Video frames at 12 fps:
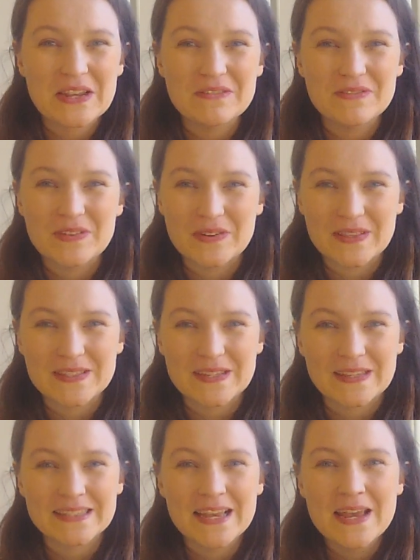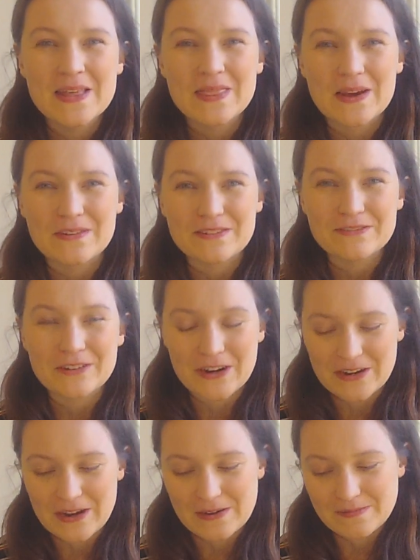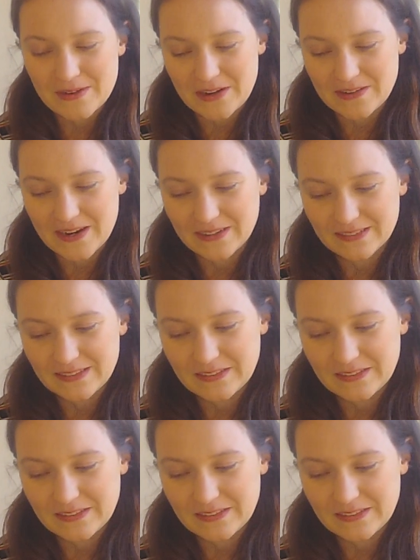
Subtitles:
influences that we've grown up around.